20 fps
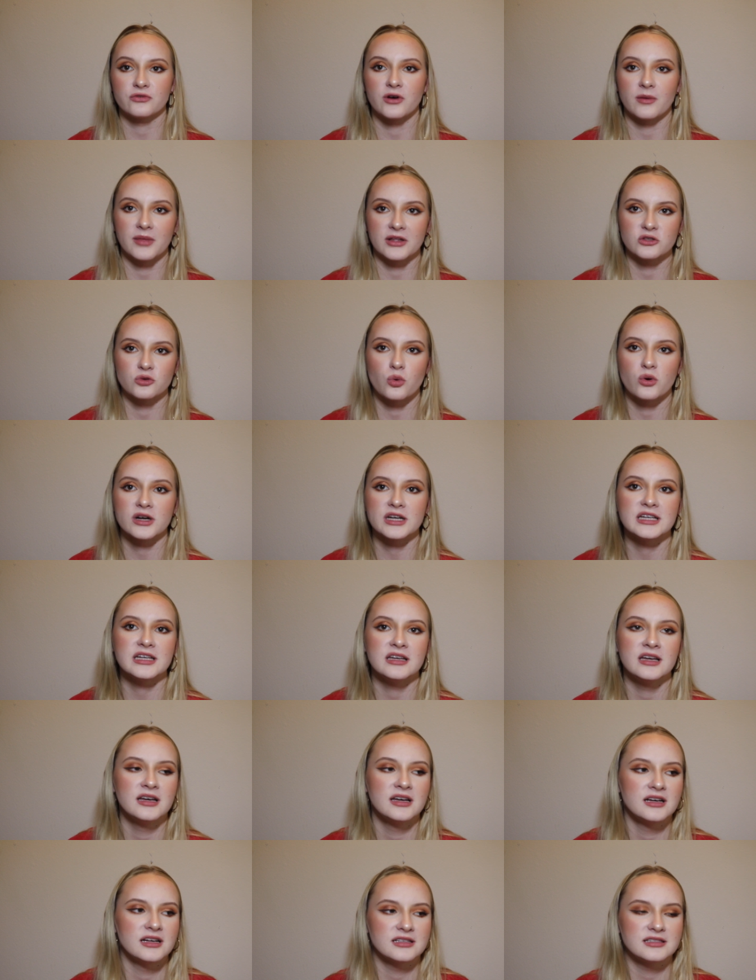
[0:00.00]
from the
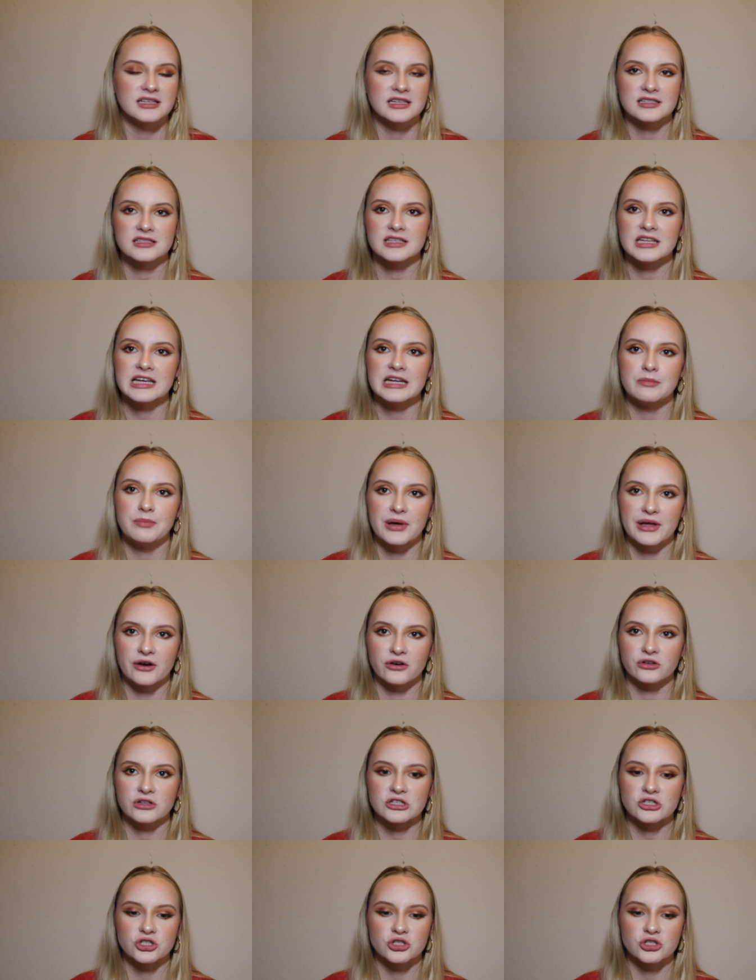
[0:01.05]
2016 penalty